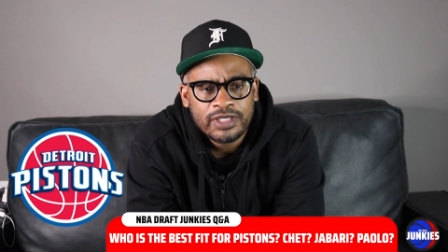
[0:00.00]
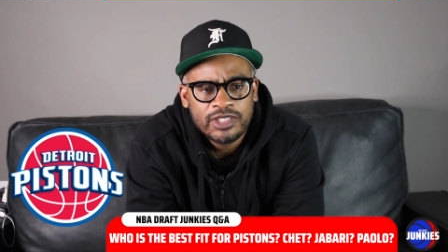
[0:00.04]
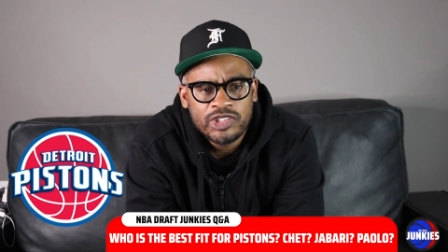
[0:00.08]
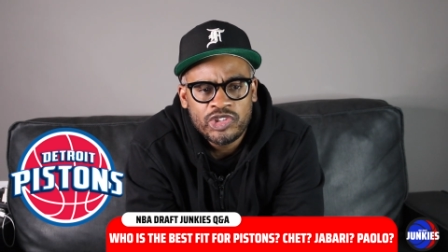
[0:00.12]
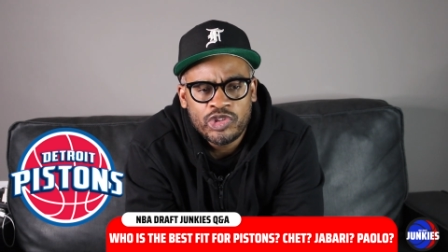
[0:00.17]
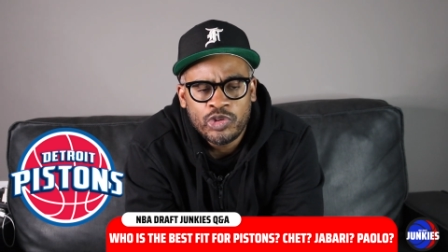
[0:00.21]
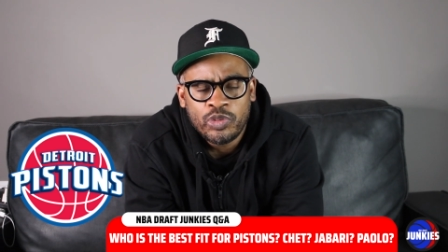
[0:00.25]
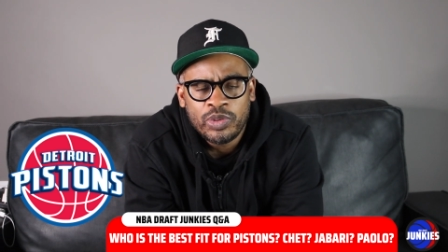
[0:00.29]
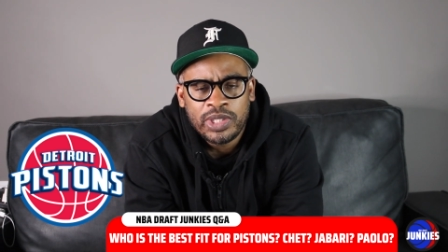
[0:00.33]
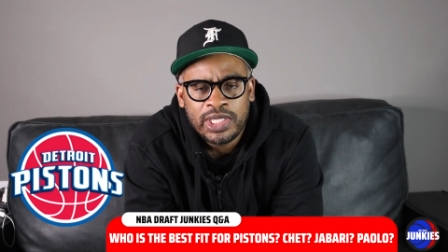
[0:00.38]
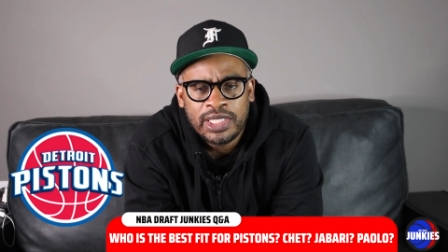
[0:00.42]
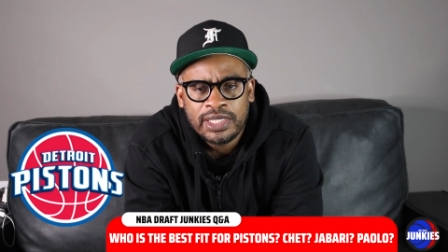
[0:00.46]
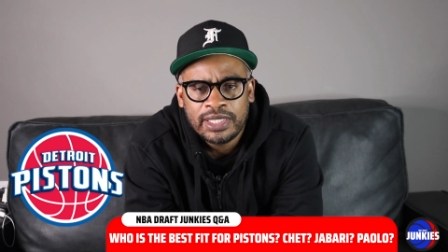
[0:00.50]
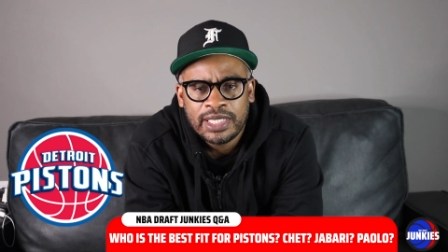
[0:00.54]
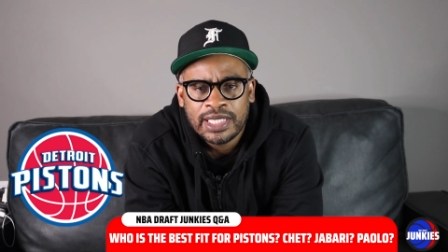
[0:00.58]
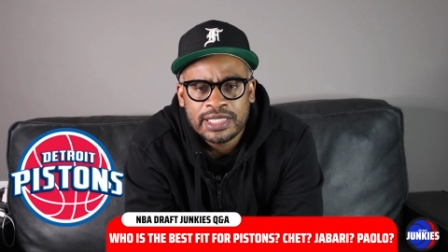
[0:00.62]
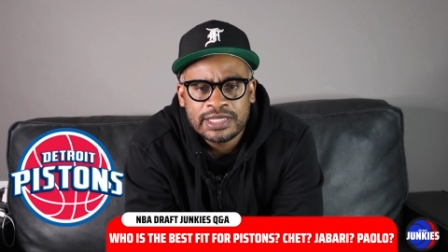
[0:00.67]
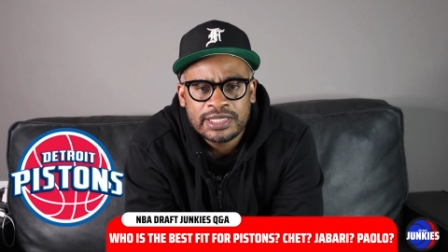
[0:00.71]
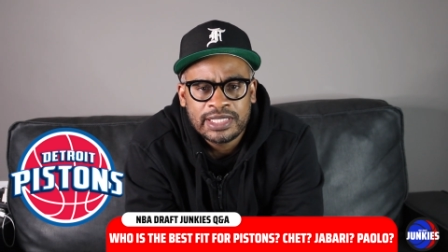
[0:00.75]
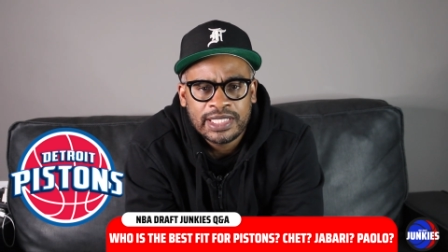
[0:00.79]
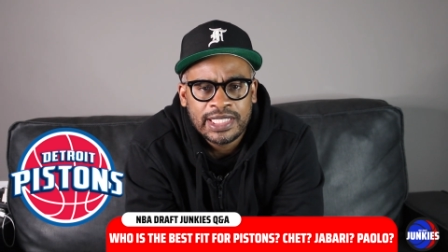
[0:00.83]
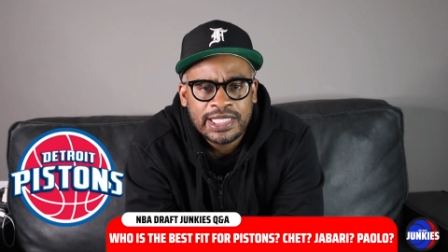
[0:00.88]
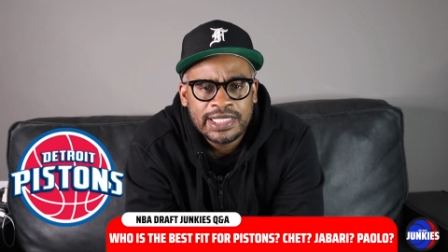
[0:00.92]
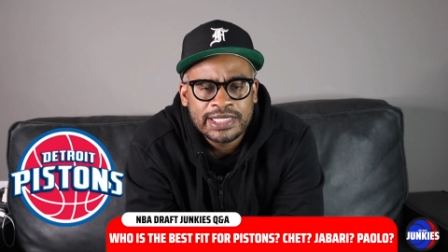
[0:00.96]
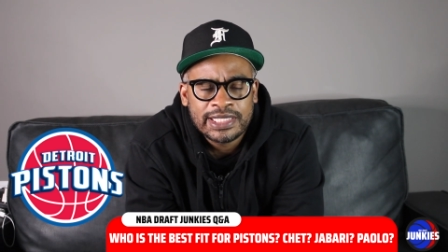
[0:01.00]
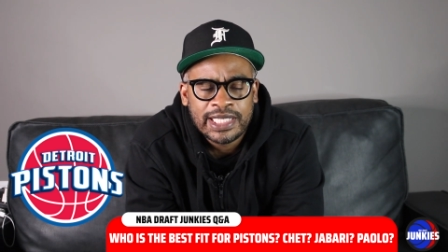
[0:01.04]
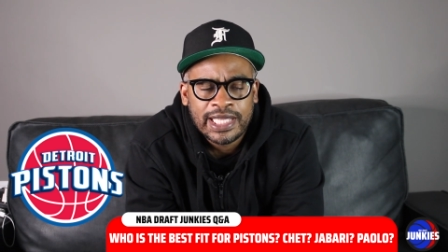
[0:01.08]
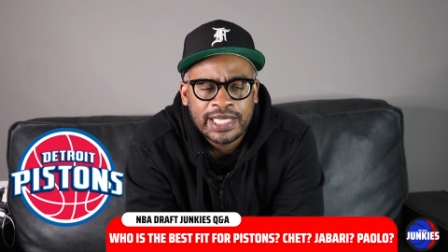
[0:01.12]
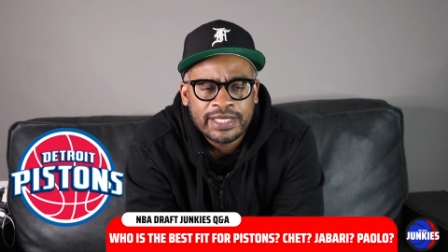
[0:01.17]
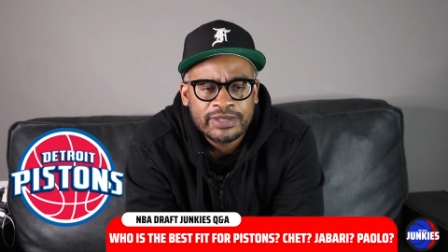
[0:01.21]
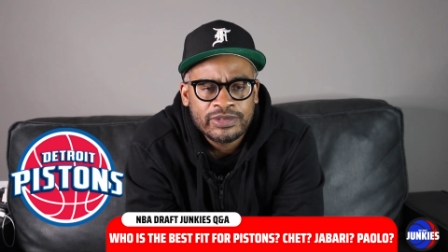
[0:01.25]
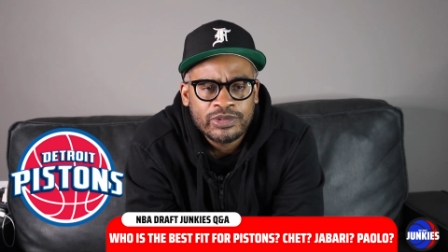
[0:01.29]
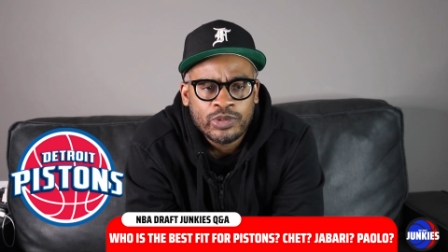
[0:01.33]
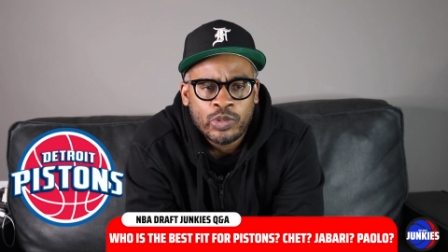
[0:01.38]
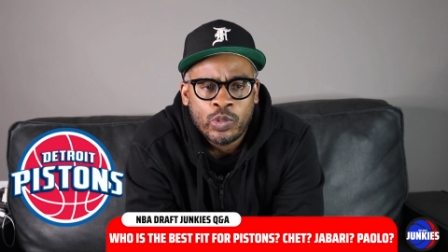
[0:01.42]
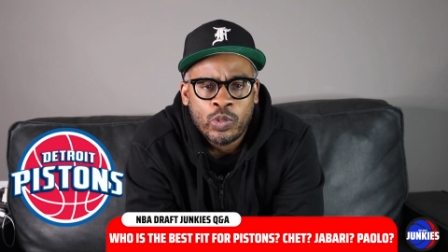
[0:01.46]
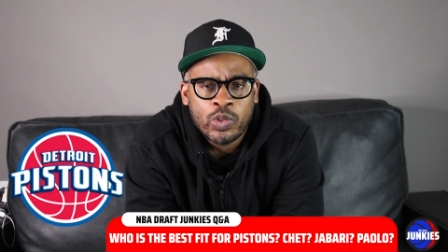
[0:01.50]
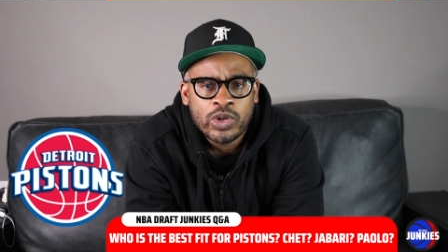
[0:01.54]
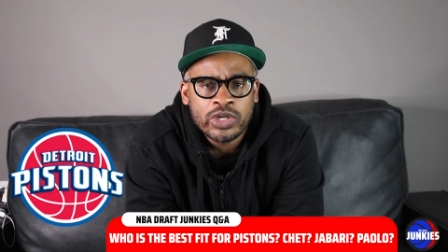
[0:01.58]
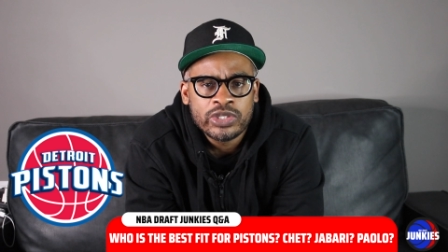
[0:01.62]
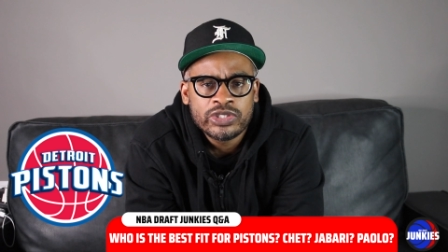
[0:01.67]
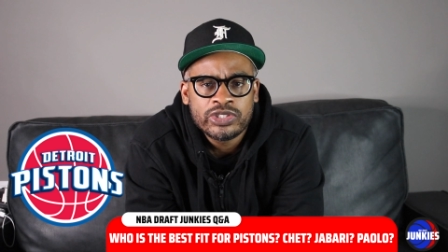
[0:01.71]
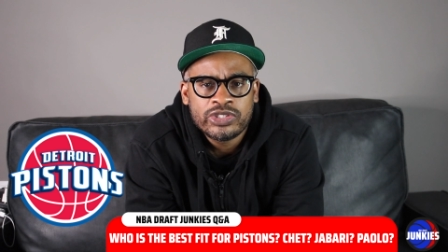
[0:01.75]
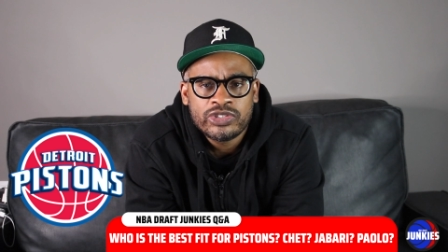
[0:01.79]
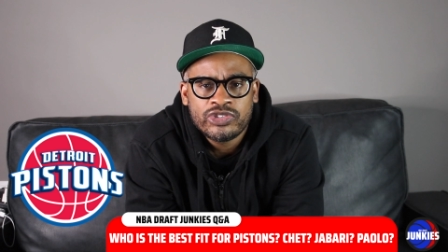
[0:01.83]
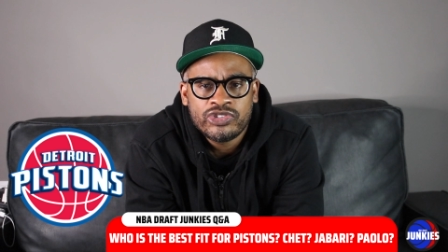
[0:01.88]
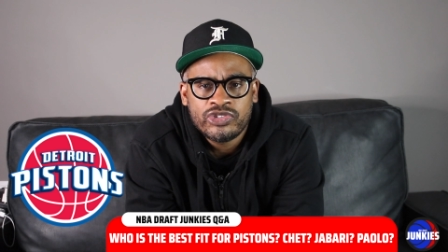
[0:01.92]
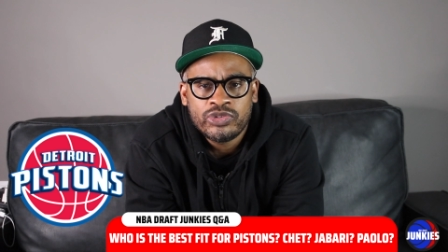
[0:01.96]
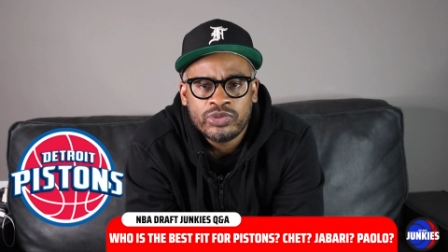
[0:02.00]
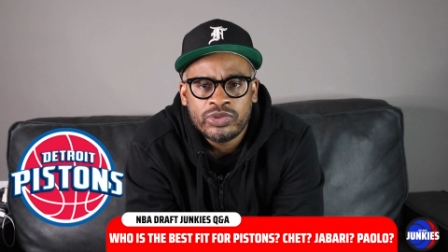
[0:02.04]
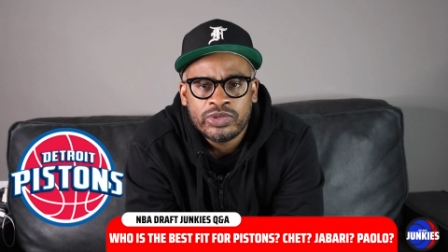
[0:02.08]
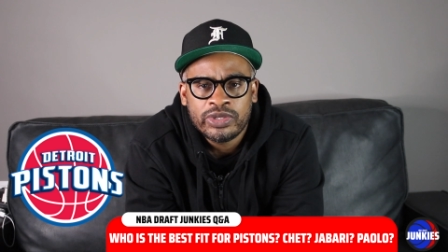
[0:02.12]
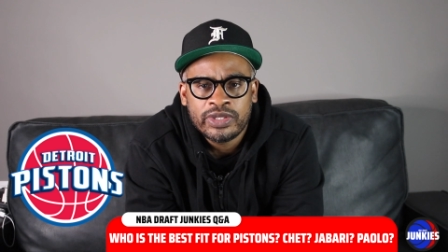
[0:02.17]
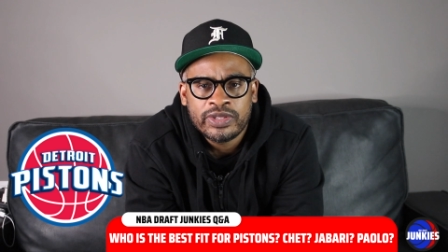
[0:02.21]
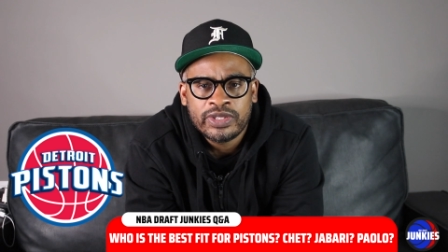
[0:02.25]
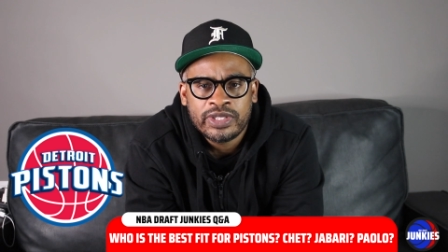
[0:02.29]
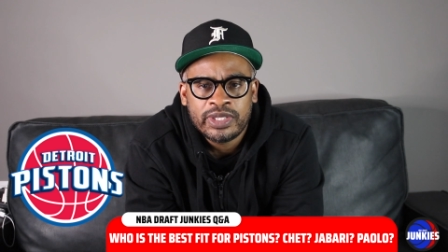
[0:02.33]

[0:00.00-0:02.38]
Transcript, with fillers: tweet that said he's like the worst shooter in